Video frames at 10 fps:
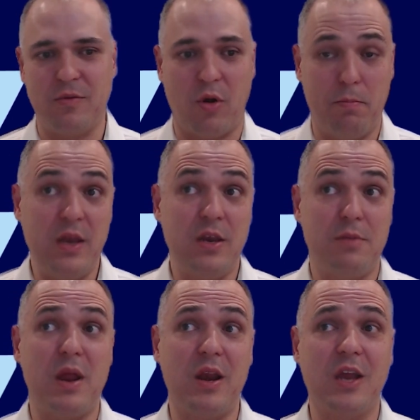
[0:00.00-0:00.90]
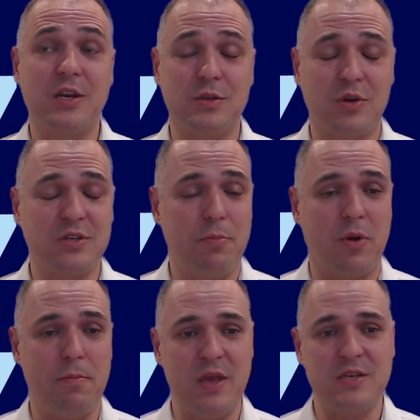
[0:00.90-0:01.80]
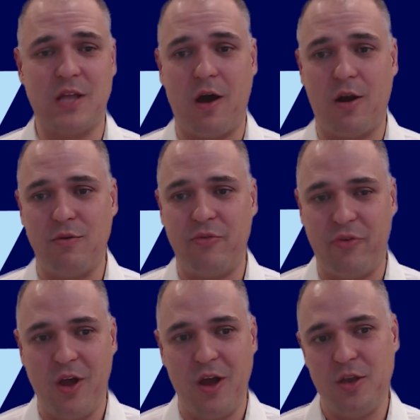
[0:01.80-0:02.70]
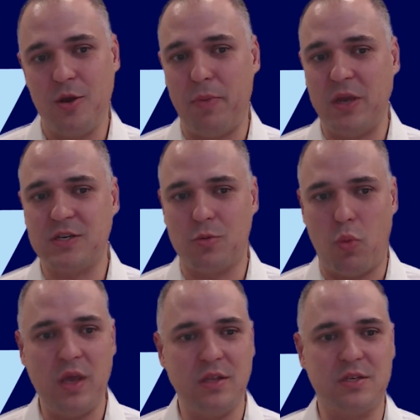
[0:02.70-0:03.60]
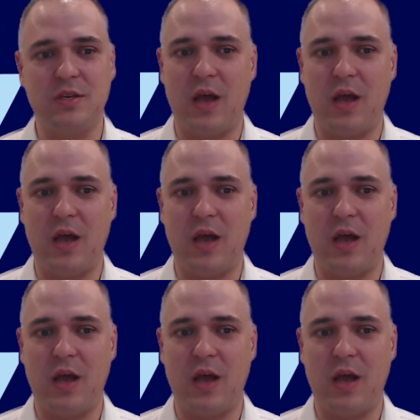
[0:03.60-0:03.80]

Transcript: or many medications, for example, are based out of your patient weight,